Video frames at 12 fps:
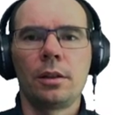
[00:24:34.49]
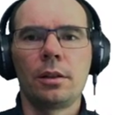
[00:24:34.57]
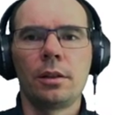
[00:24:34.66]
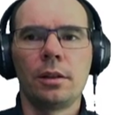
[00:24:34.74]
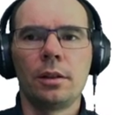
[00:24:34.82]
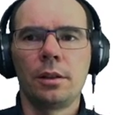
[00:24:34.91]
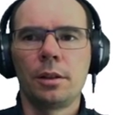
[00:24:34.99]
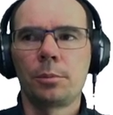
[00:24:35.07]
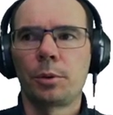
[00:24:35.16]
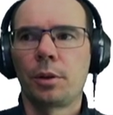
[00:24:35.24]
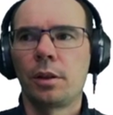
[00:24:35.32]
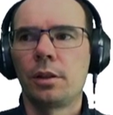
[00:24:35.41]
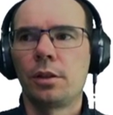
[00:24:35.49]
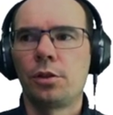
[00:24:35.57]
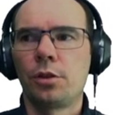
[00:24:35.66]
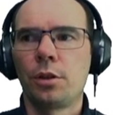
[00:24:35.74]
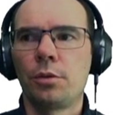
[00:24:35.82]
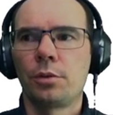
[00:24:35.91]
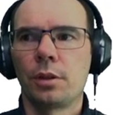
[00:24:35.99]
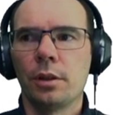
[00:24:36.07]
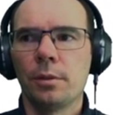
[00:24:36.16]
number that is chosen